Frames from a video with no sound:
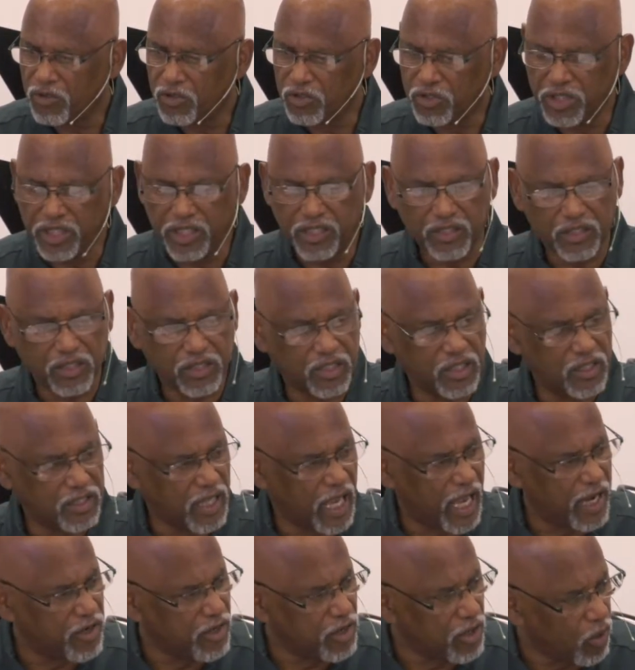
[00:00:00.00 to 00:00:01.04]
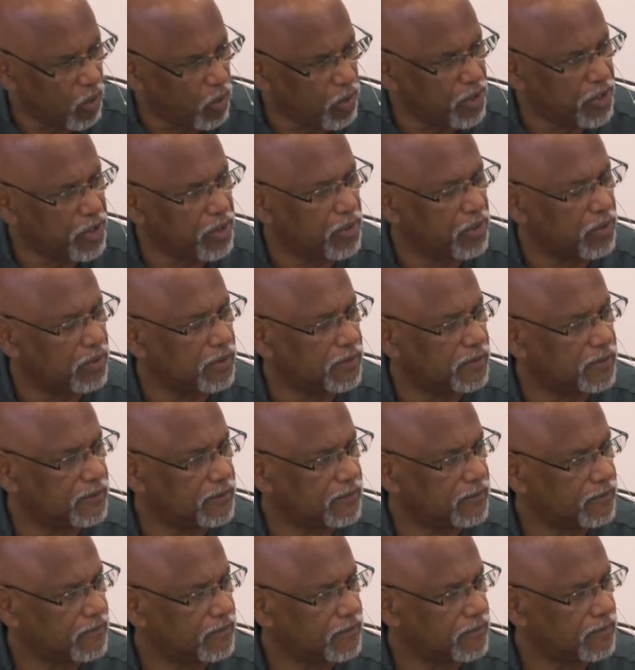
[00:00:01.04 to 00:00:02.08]
And Jesus says, I know you
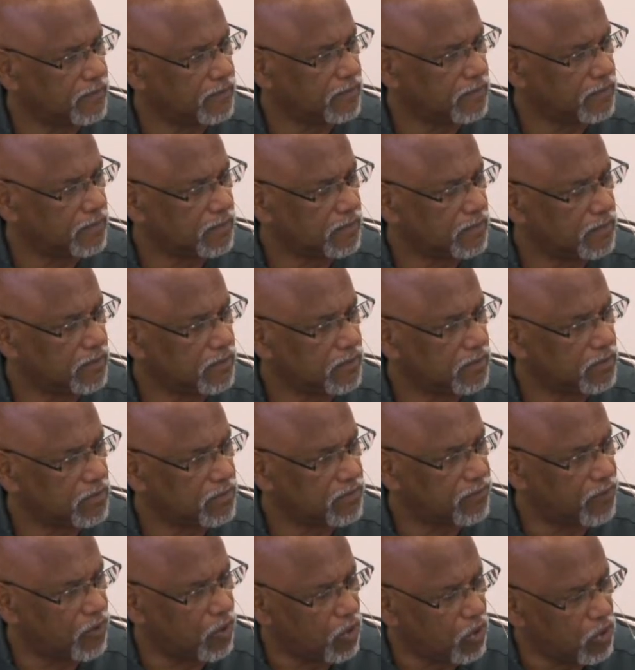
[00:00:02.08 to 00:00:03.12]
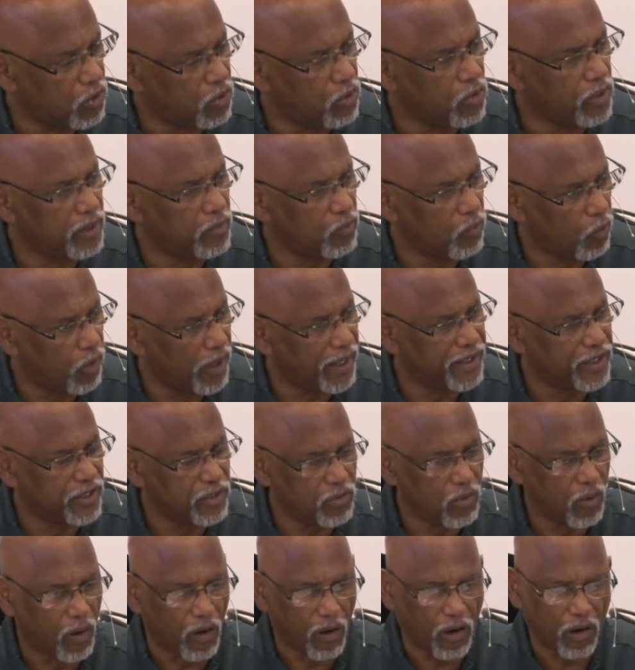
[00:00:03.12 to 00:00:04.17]
for who and what
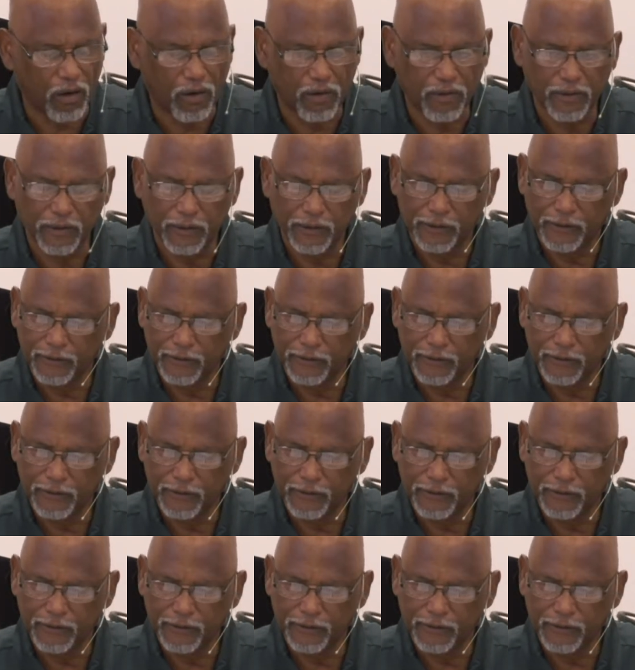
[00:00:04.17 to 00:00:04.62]
you are.